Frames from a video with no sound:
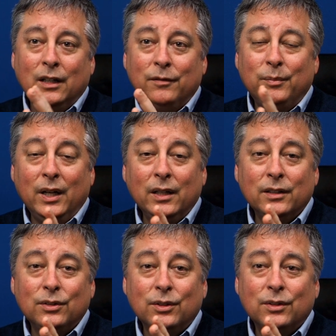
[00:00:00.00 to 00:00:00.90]
of
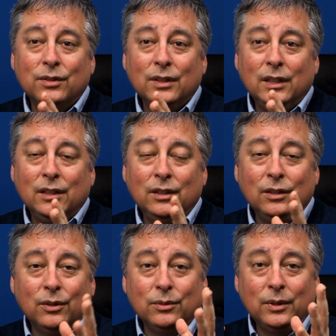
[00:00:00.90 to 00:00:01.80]
monitors, you
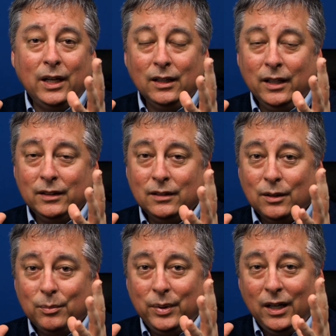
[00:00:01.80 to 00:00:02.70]
know, I like to
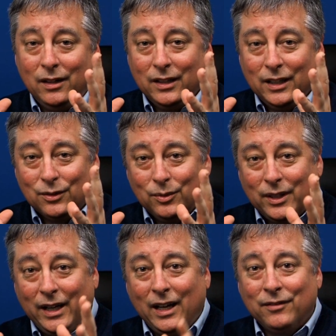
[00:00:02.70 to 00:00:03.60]
compare it against
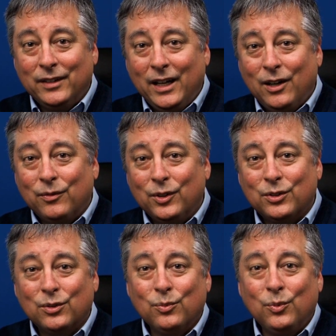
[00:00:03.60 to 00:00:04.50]
what I have now
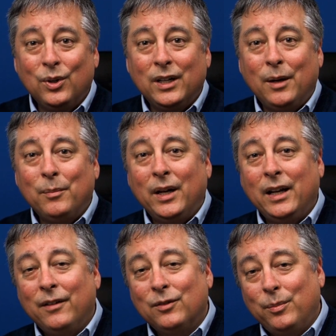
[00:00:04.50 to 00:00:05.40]
versus what I might
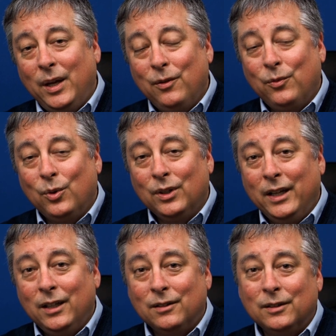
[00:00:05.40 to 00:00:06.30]
have to pay for
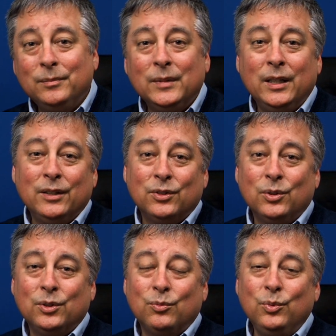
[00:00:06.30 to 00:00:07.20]
later.
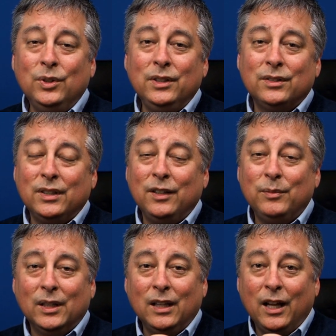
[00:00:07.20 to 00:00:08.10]
So it's really saved
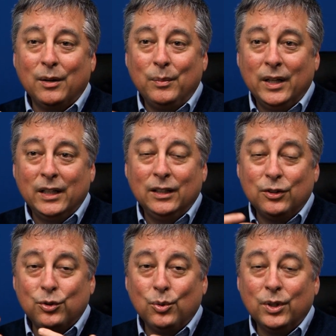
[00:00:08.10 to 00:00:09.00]
me a lot of money in
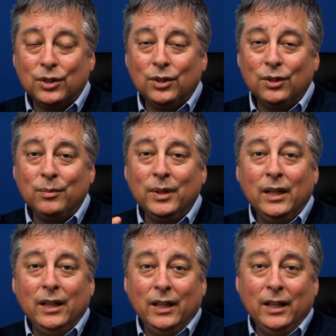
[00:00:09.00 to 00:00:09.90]
the short term,
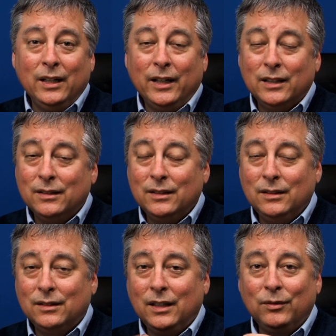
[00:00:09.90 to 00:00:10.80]
and I can see
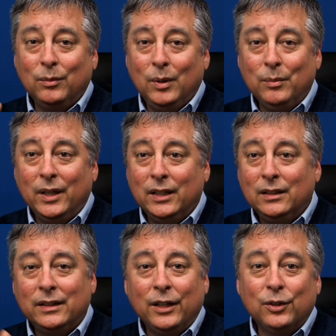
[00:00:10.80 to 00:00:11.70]
it saving me
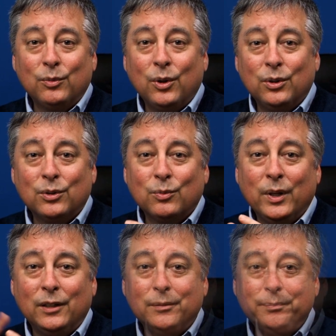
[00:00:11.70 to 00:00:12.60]
money down the road as
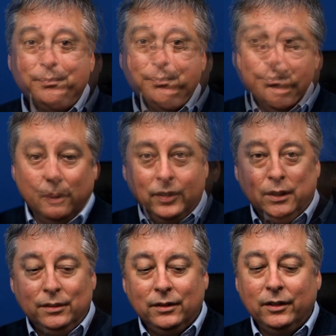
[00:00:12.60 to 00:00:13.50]
well. All right,
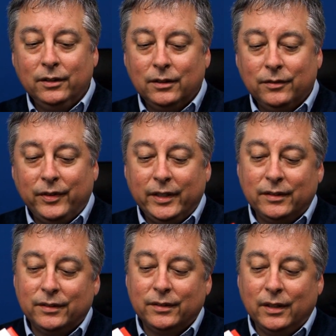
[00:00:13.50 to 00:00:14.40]
let's look at the
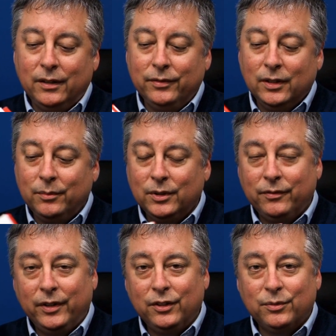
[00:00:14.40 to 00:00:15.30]
device itself. It comes in a
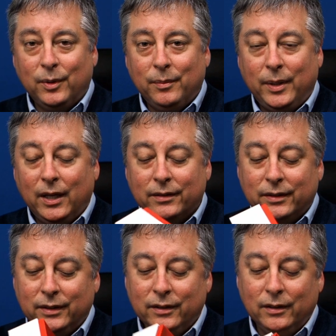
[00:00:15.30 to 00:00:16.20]
very small
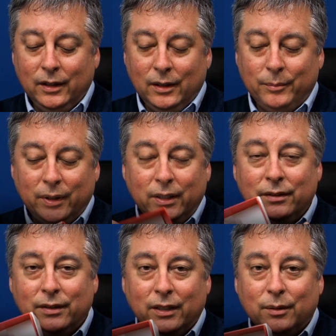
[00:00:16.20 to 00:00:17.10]
box here, but
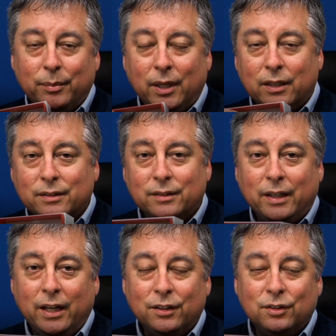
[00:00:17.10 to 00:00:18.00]
inside the box is
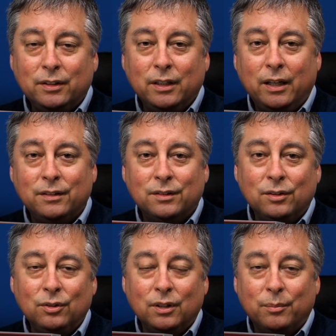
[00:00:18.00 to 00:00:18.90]
actually a
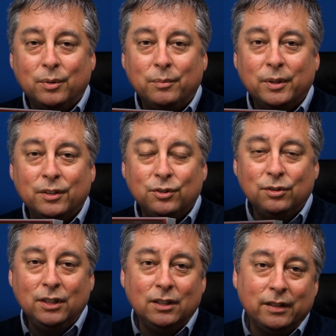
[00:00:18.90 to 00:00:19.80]
serial number, because you'll
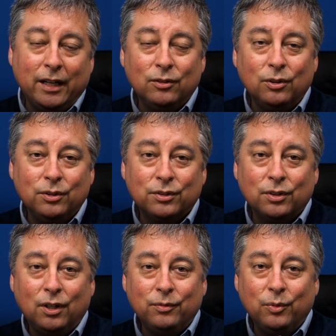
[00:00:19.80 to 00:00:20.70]
need to download the
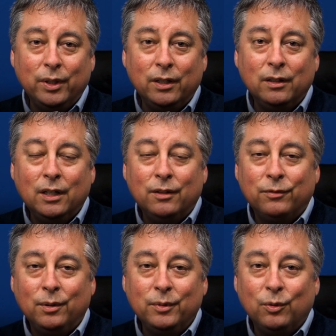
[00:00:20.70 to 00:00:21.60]
software
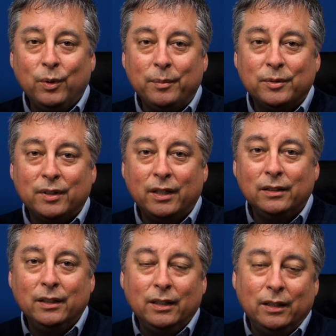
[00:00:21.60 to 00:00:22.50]
from their
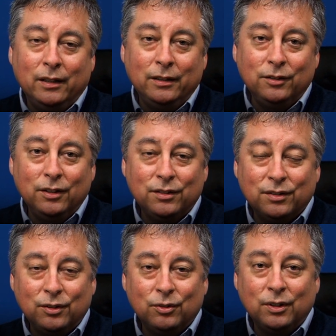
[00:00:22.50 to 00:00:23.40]
website and into the
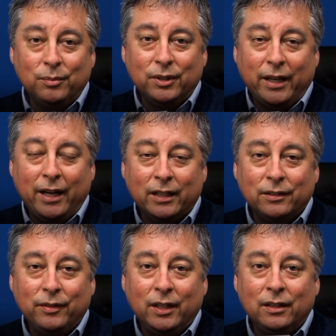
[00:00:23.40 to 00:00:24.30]
serial number to
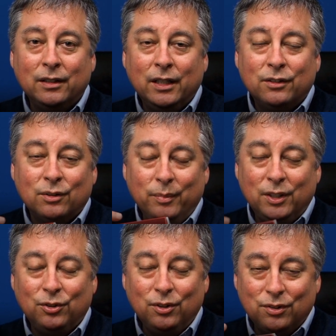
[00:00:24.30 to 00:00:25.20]
activate it. So
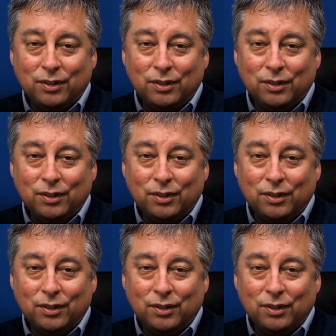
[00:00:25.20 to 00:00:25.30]
make sure you